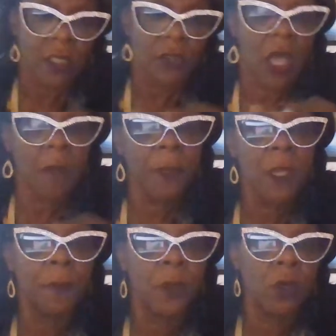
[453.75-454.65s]
Some
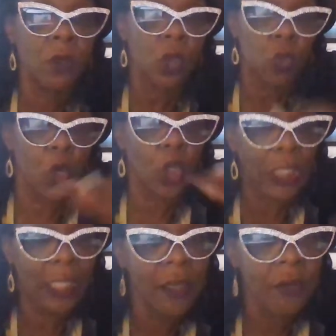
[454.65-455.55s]
people will
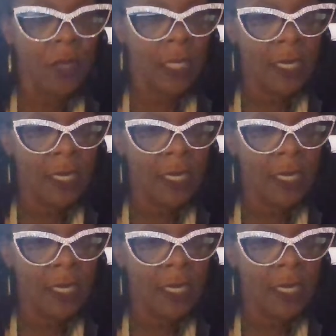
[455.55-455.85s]
literally